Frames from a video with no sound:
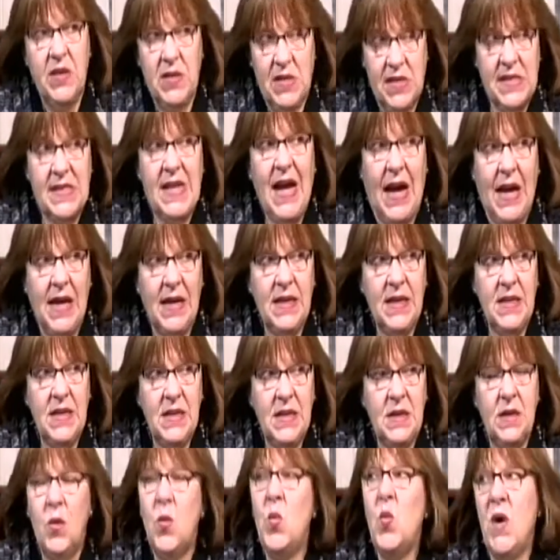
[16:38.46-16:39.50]
is done,
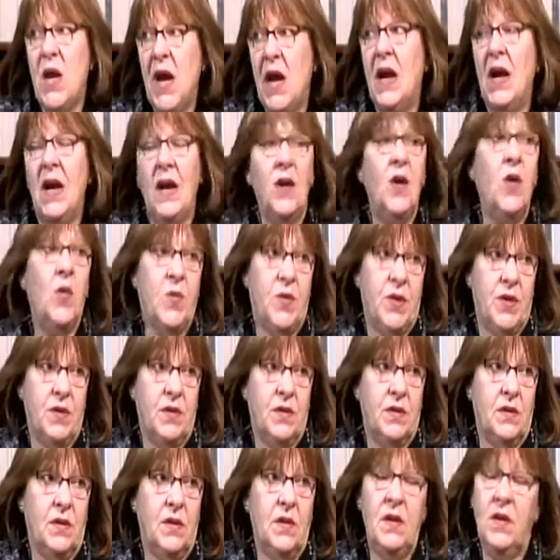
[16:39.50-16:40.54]
we are alone.
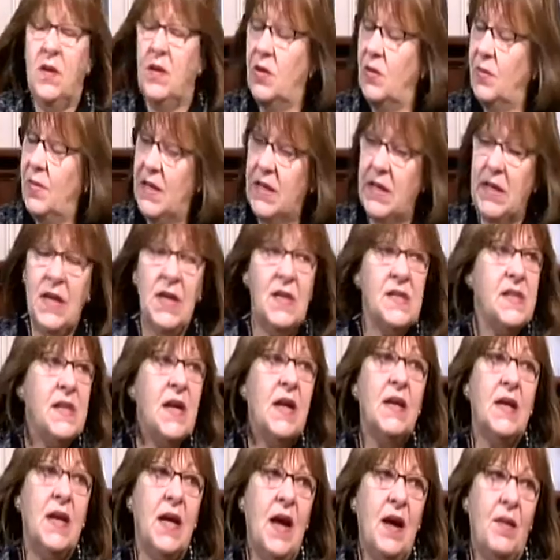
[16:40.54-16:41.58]
Nobody else
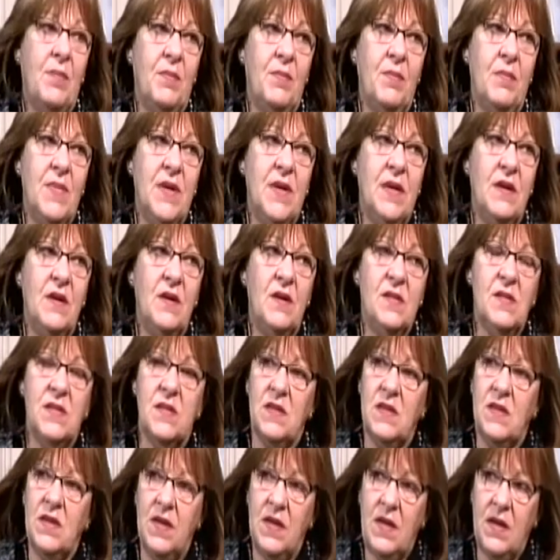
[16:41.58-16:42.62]
can come because
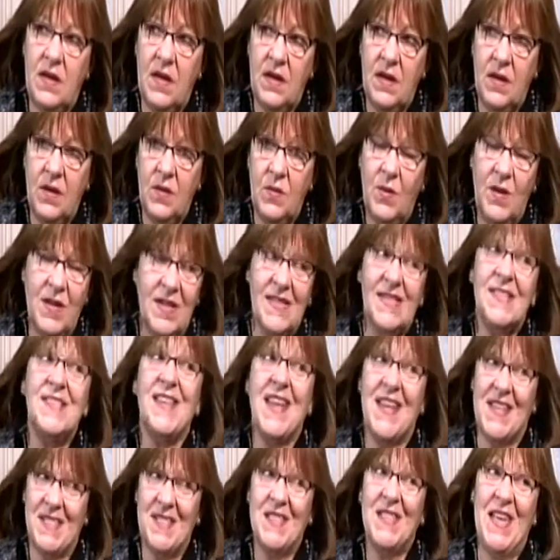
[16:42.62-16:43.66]
what it
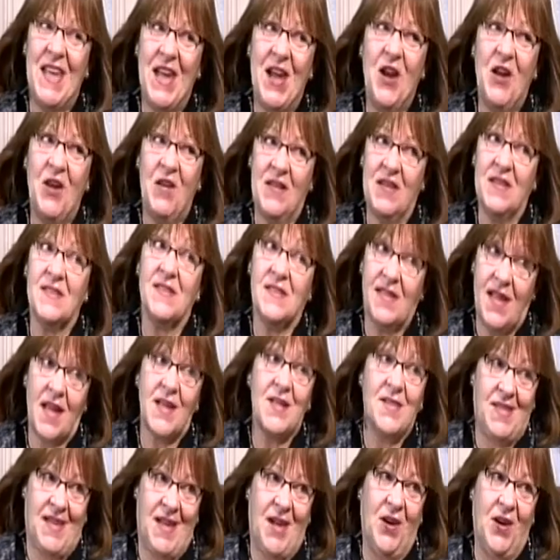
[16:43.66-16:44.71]
says there
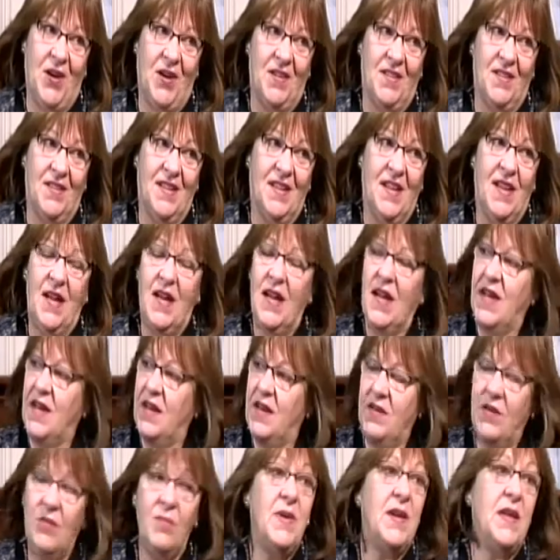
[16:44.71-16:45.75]
stays there,
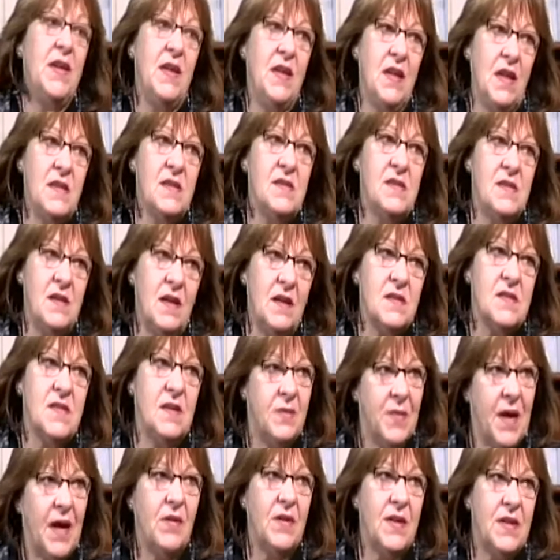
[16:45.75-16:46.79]
and nobody else talks
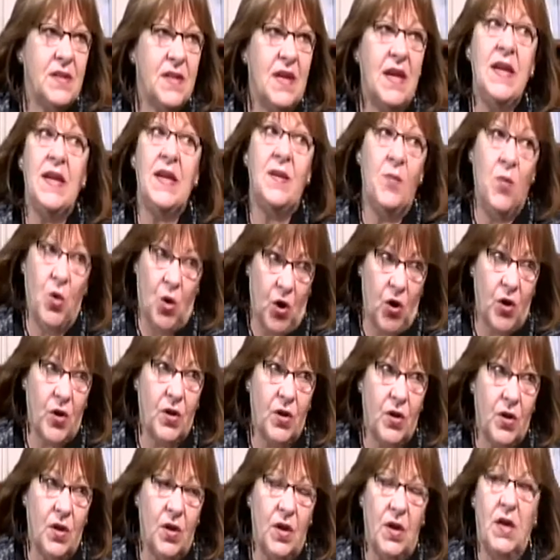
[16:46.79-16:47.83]
about it anymore.
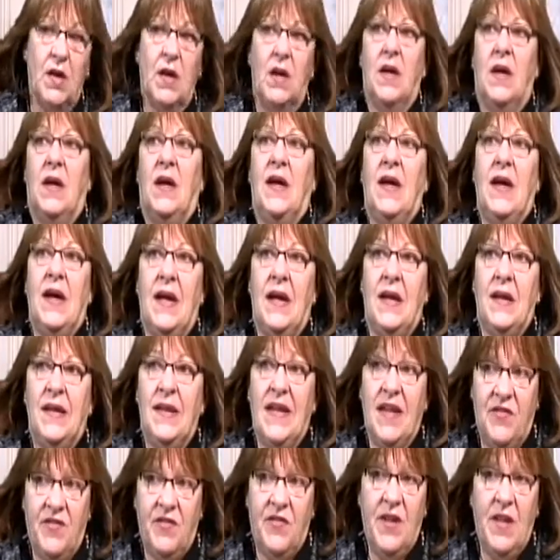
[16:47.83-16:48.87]
And
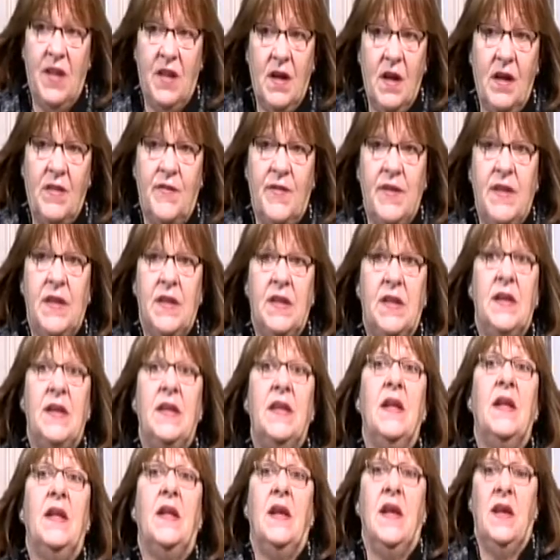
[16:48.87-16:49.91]
they feel confident that
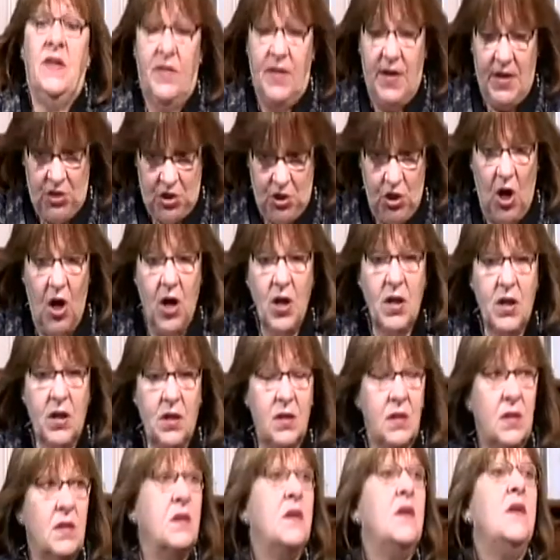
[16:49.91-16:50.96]
if they talk,
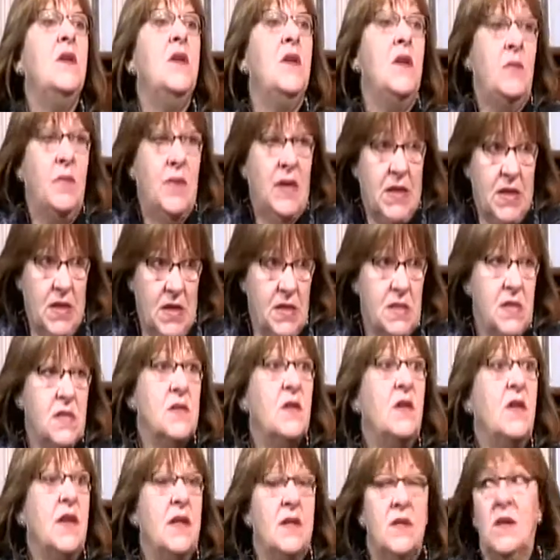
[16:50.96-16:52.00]
nobody else is
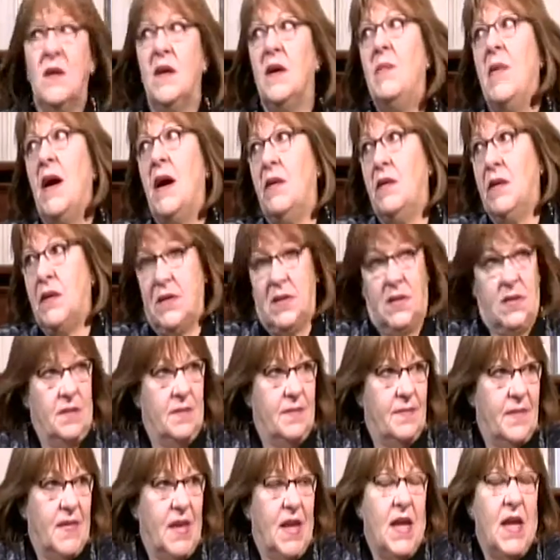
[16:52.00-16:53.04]
going to talk about it.
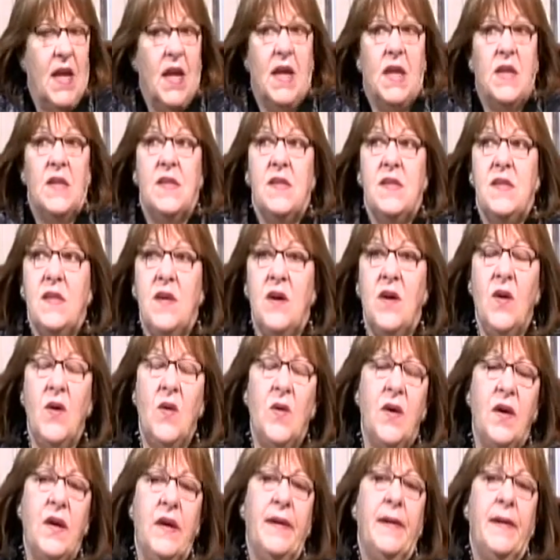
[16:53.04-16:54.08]
So